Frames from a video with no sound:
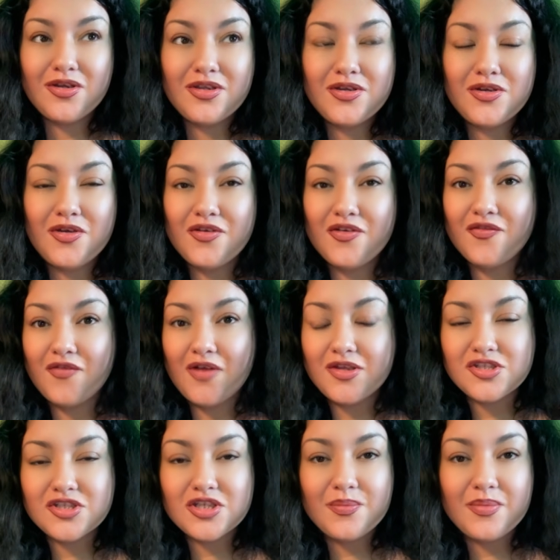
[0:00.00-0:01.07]
you know, your
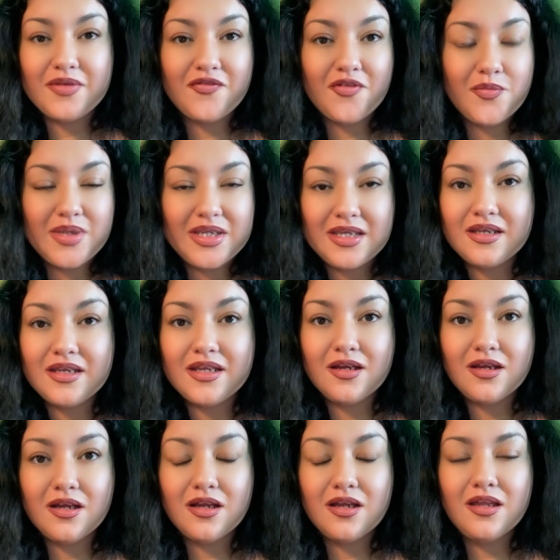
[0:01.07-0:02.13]
friendship and for being
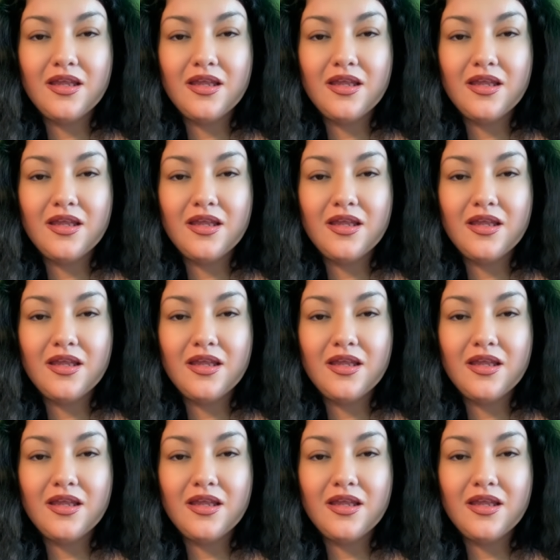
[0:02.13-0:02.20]
here